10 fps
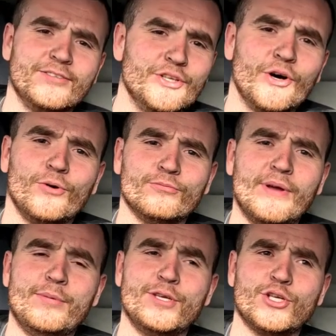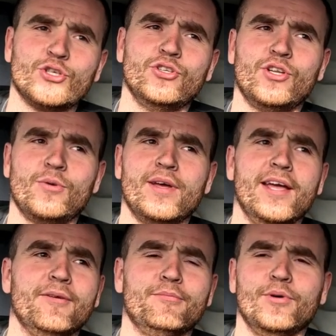you know, maybe you shouldn't do
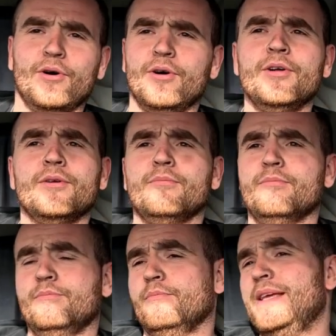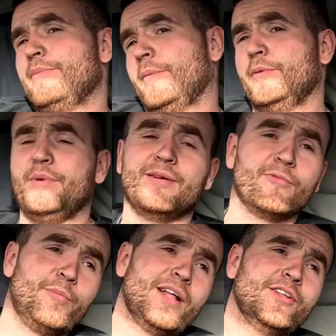it, but me probably being
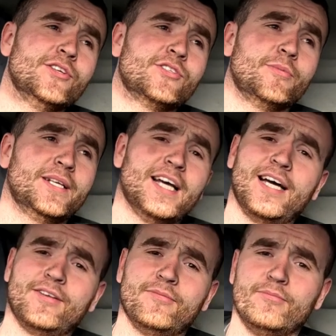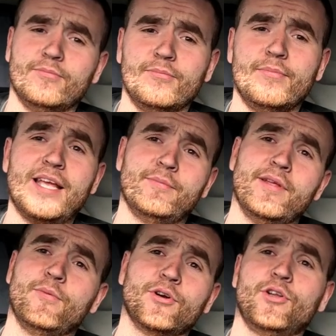rebellious to my dad made
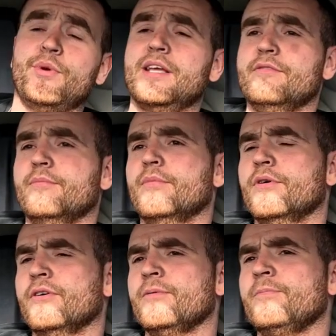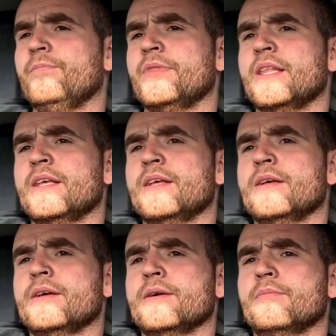me want to do it even more.
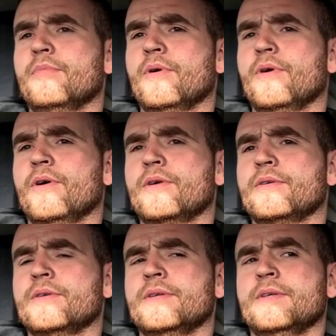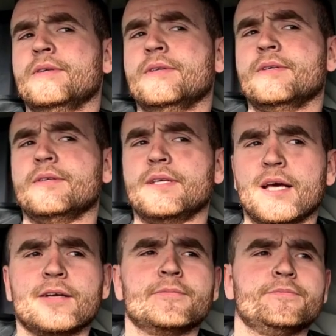But
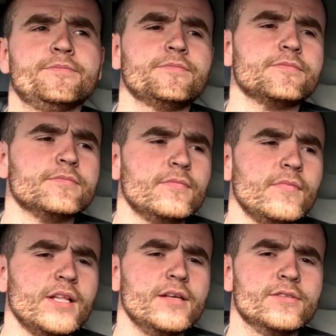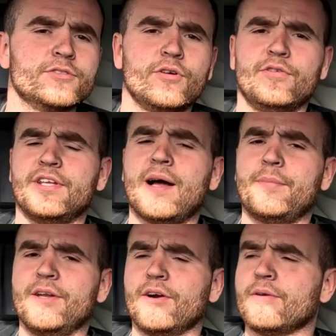yeah, sorry for
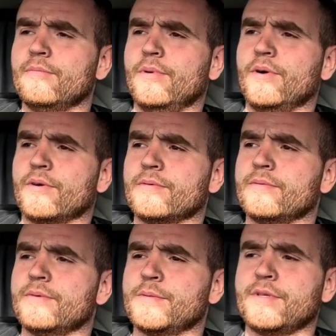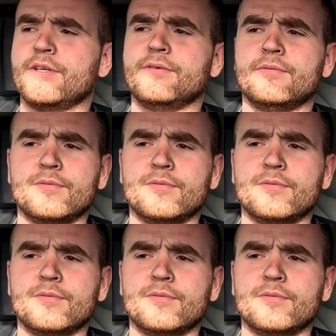yapping on, but it's been